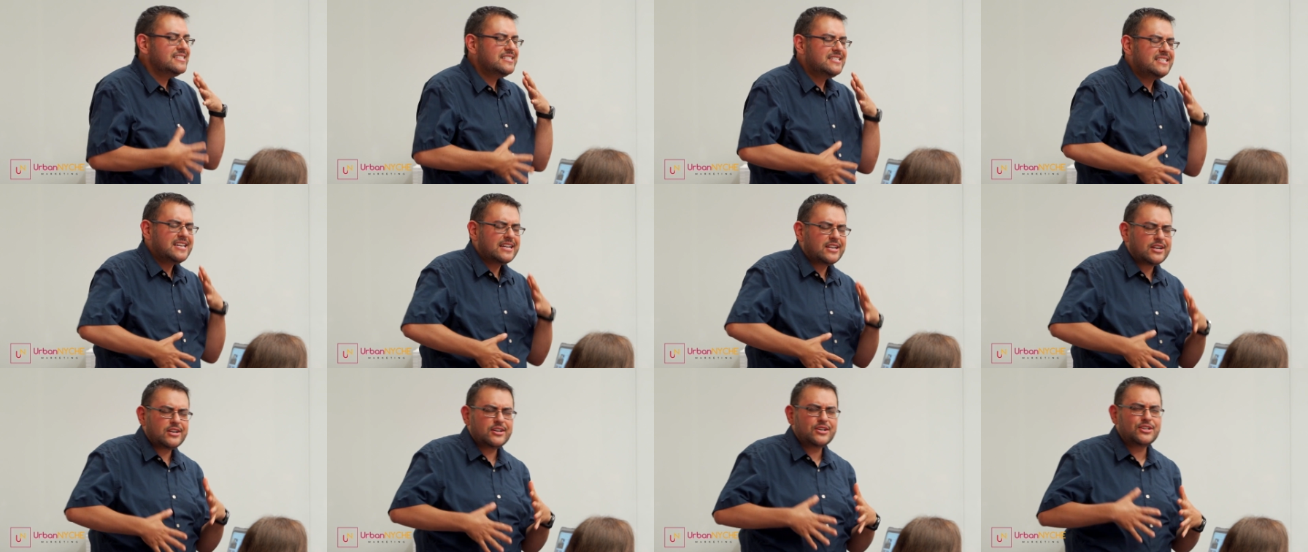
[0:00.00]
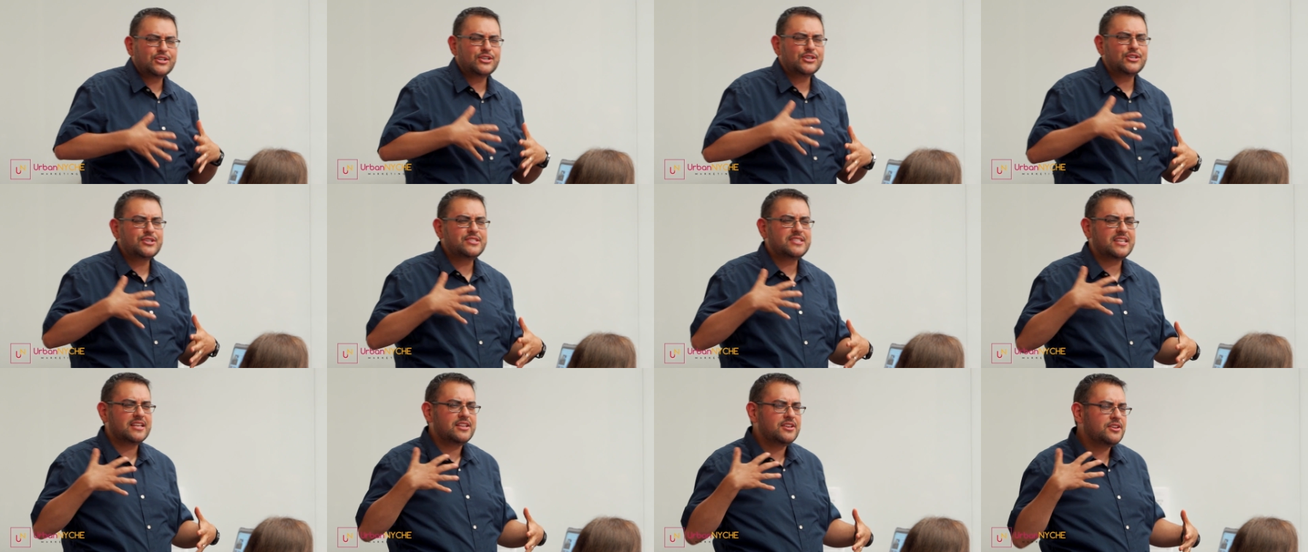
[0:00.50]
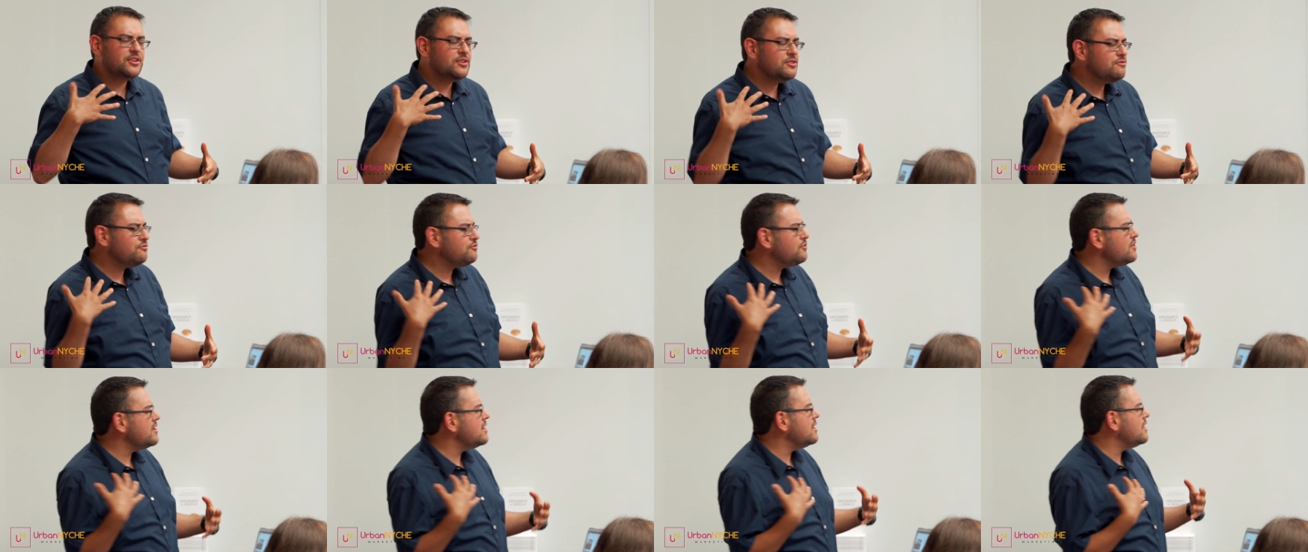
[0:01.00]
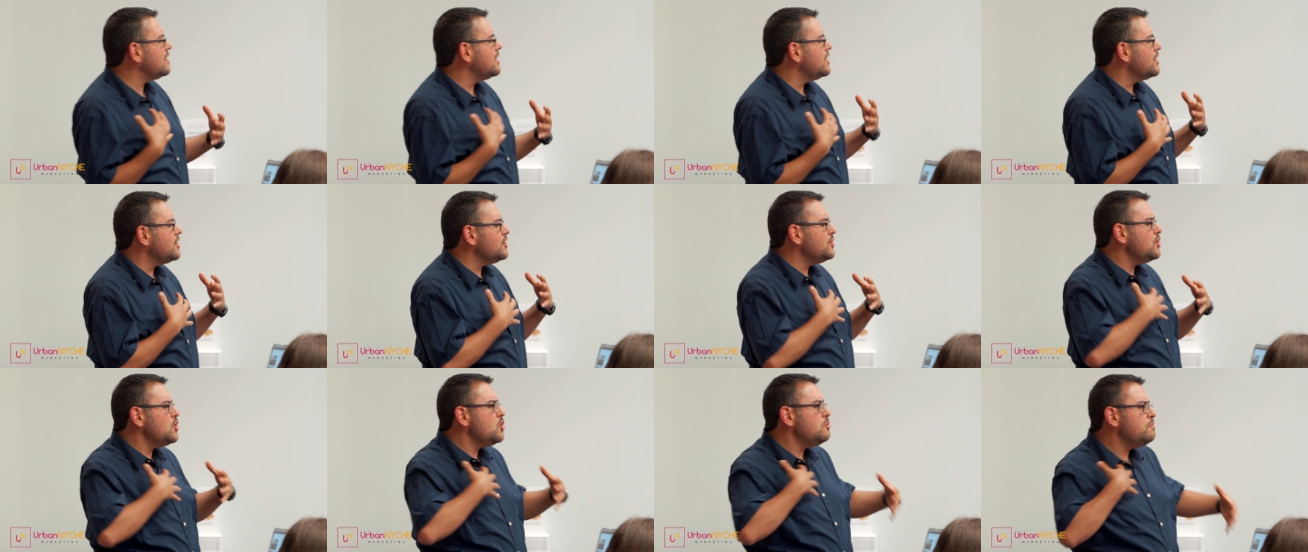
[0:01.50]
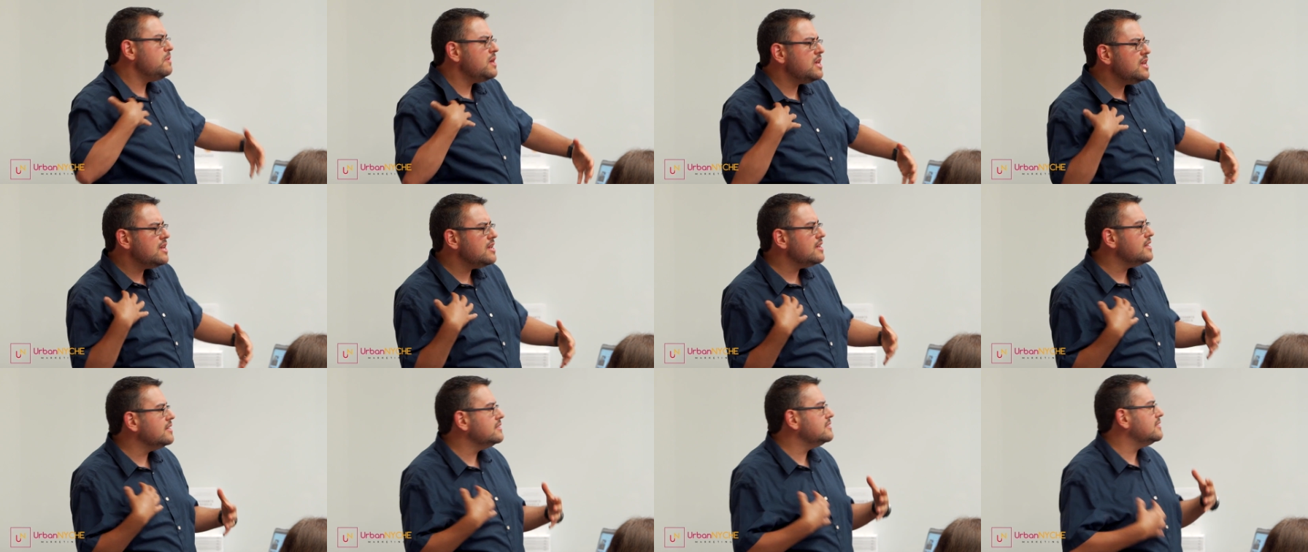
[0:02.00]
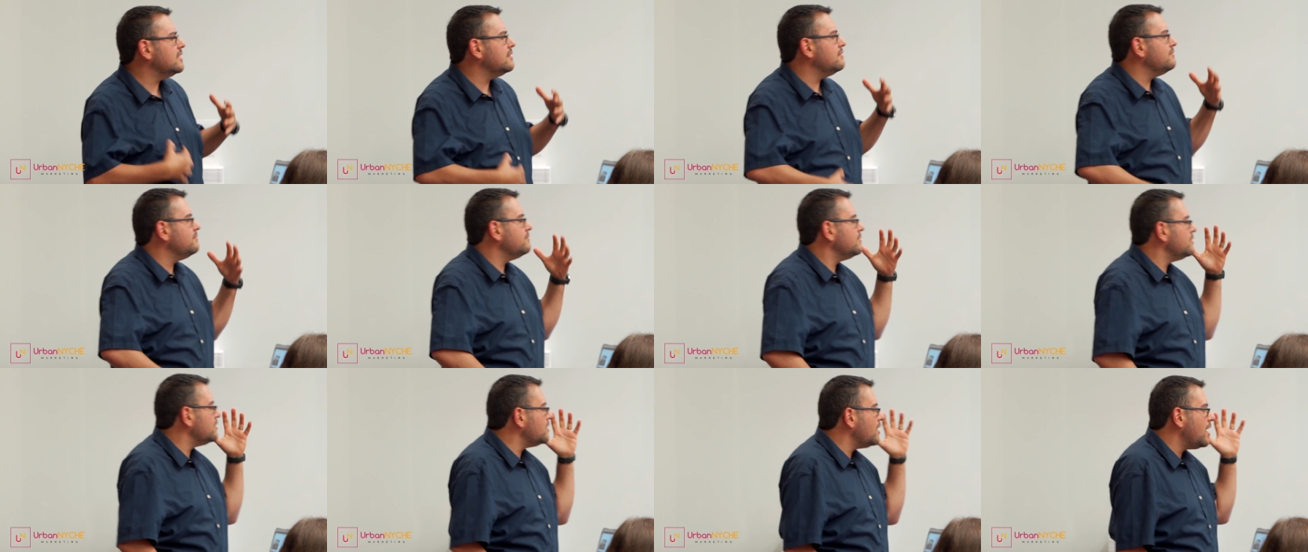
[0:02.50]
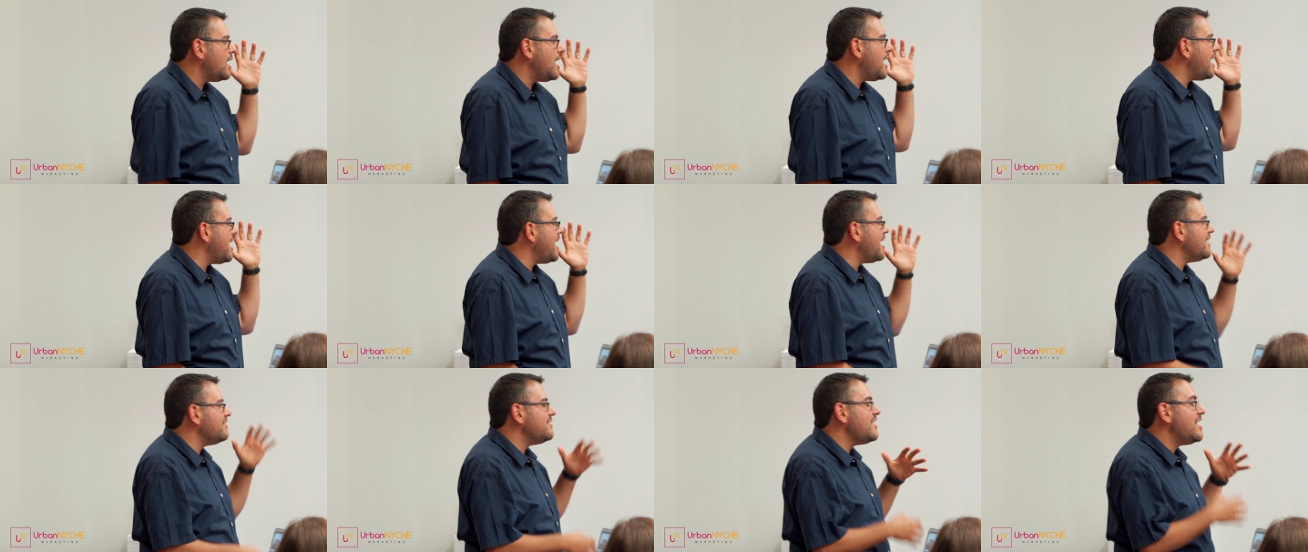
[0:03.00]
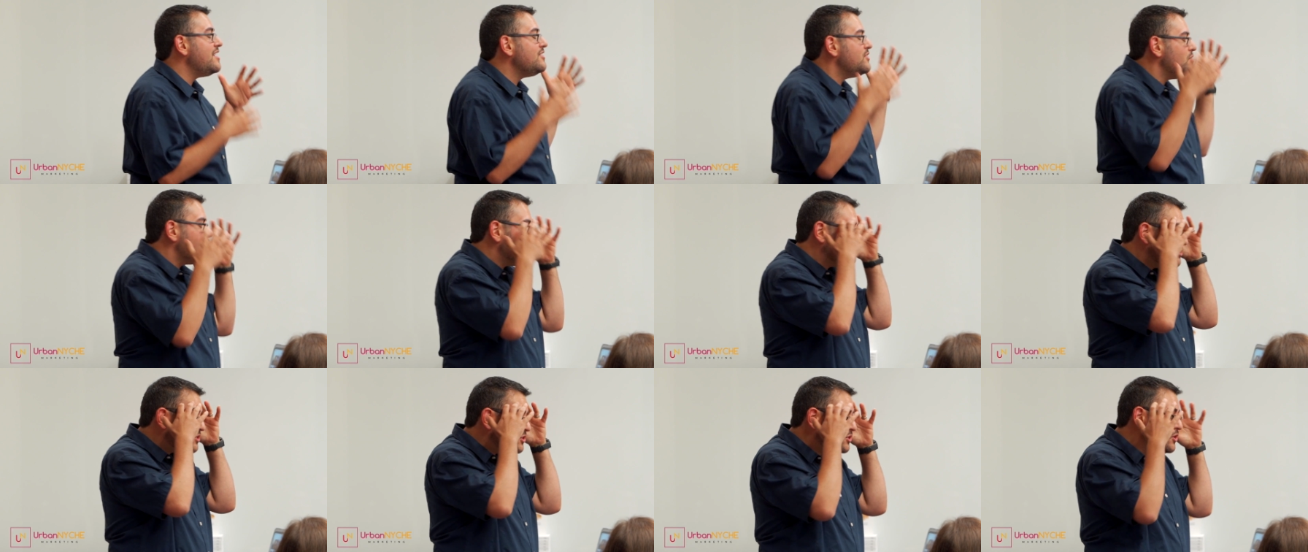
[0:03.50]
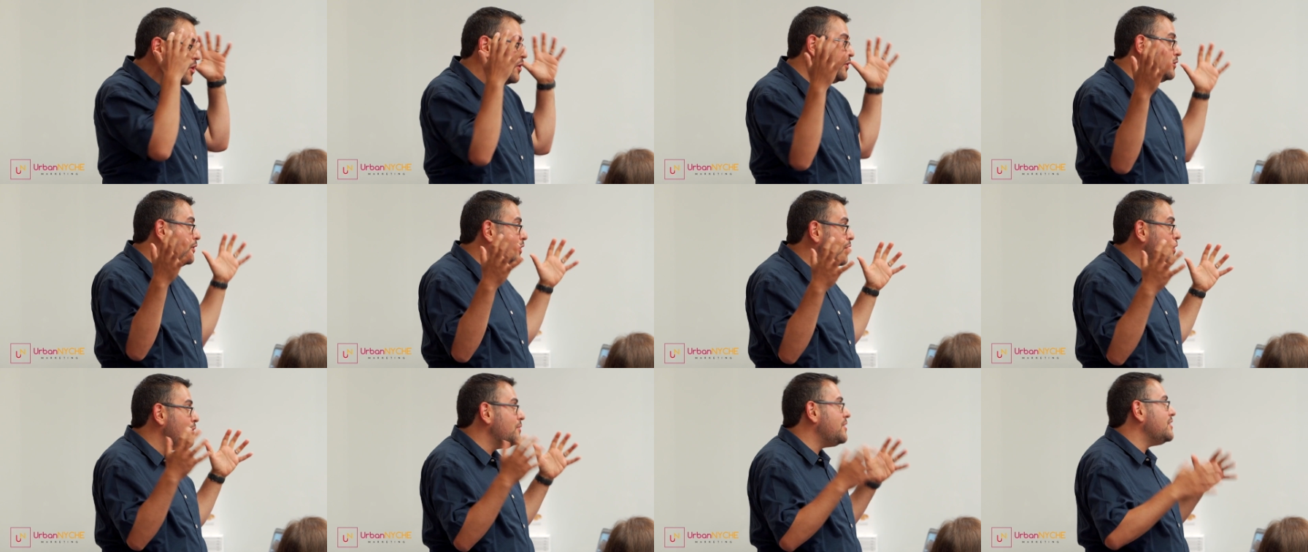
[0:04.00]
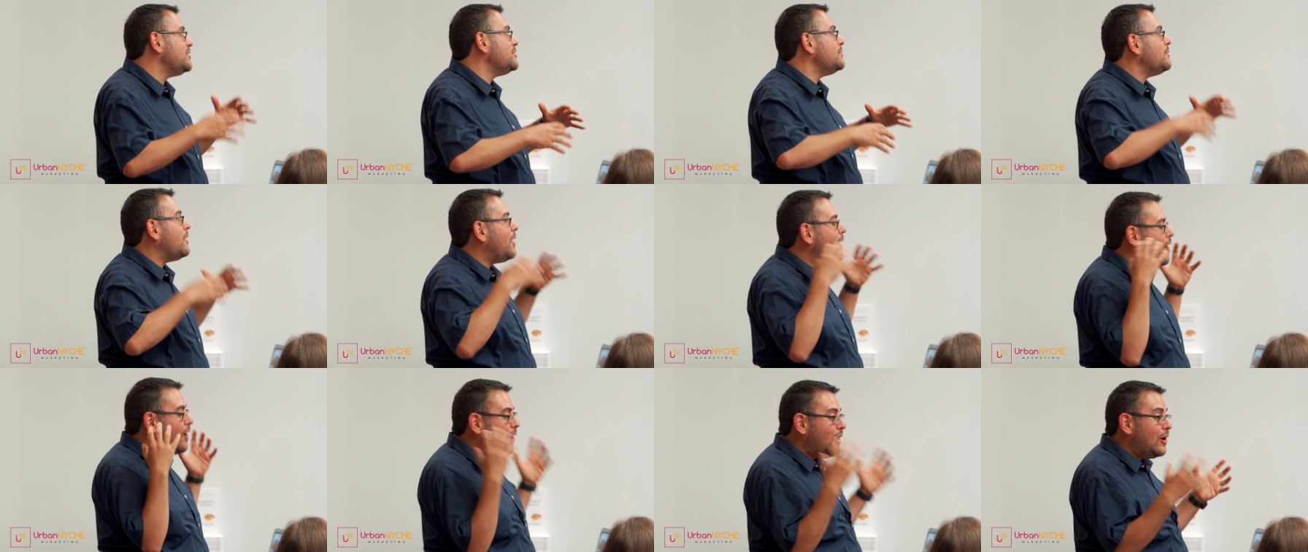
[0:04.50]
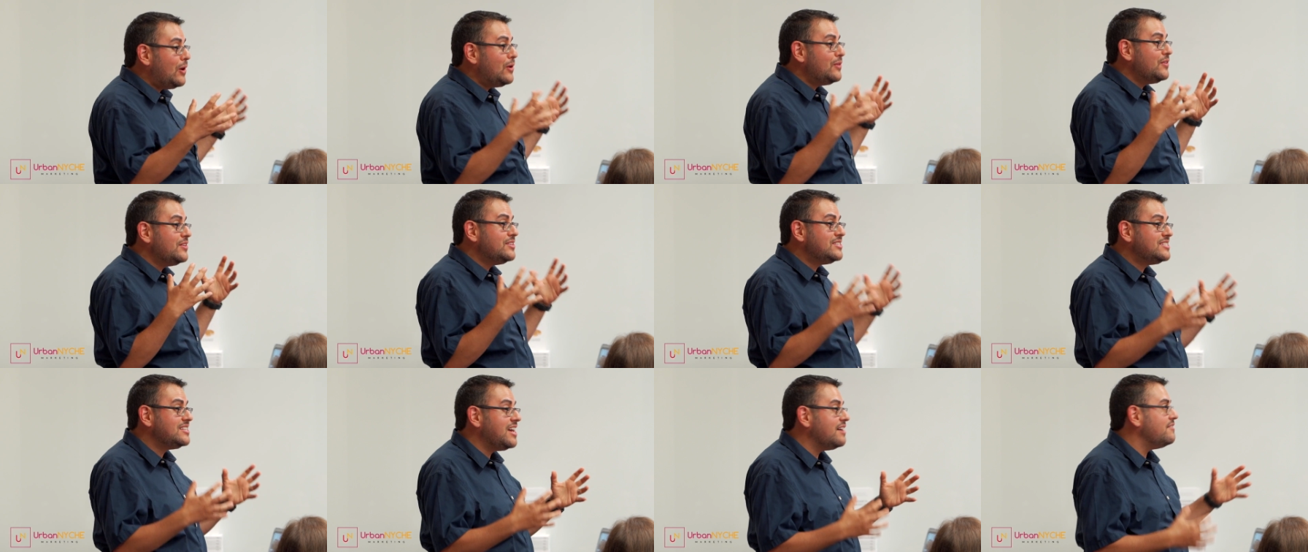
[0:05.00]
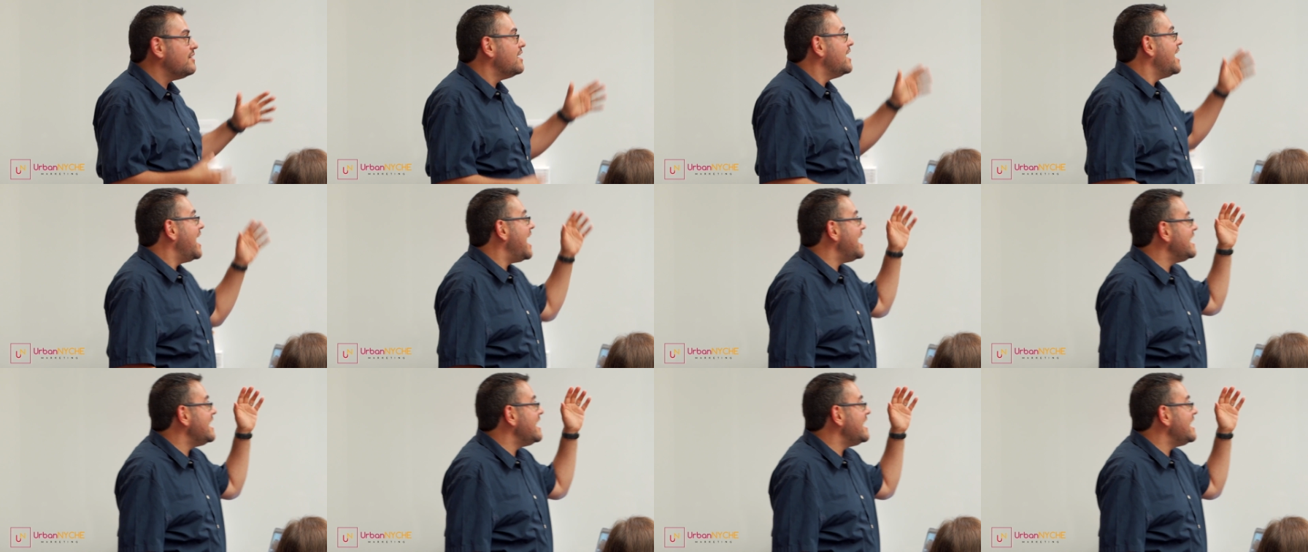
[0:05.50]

stickers and free newbies and they do solo, they do all this stuff.